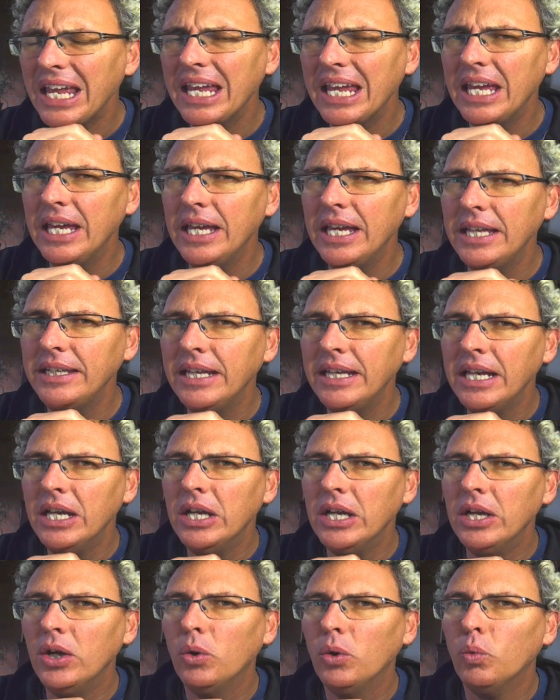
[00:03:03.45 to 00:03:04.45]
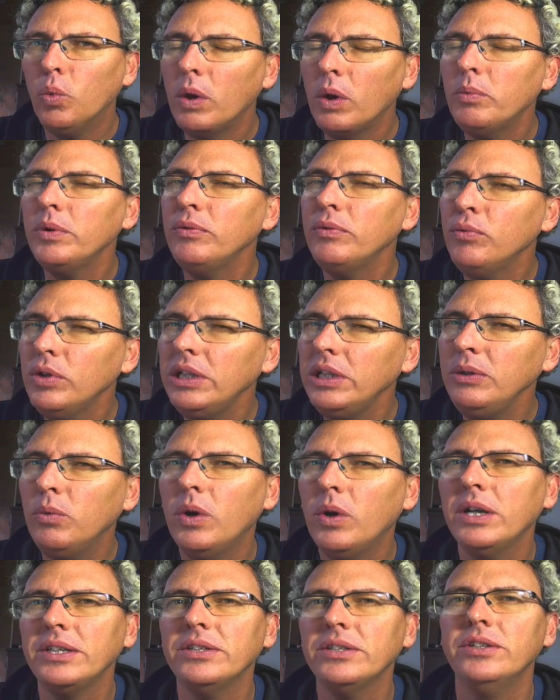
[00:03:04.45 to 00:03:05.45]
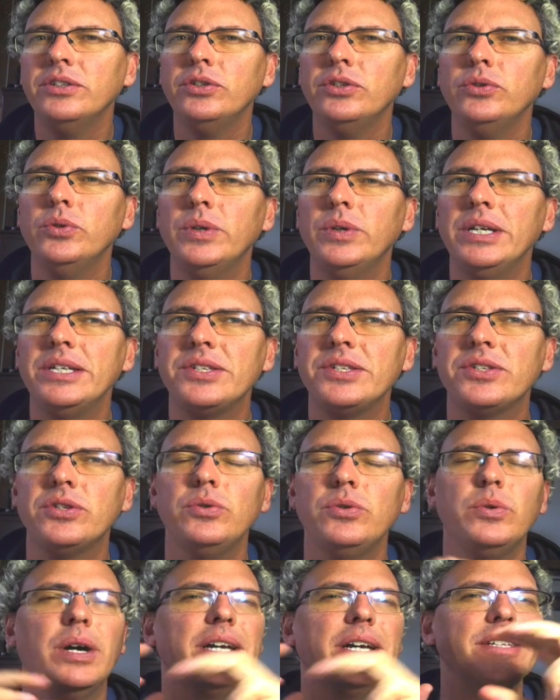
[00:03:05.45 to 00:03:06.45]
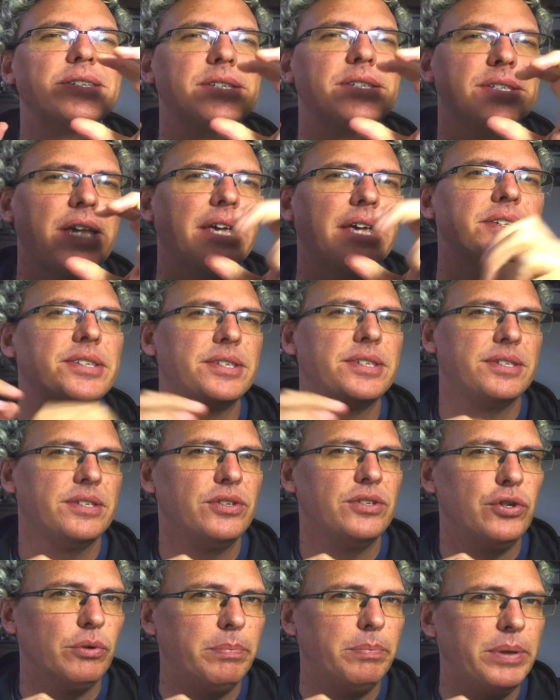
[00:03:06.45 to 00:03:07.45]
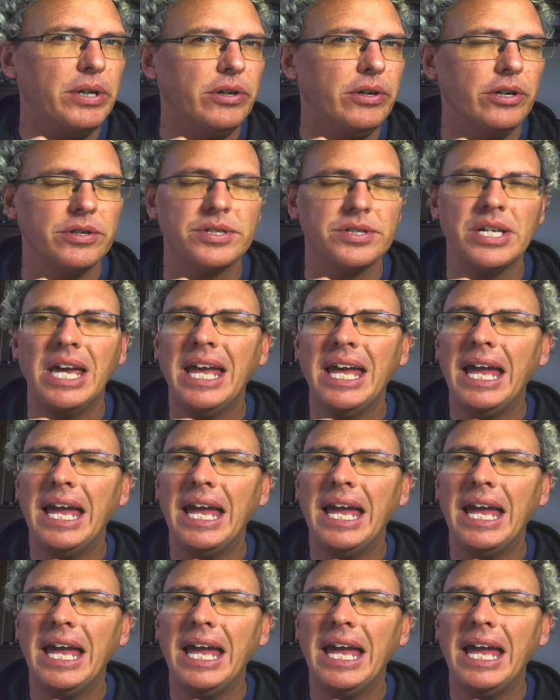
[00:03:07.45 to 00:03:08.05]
And what we really want you to do is to assess your peers,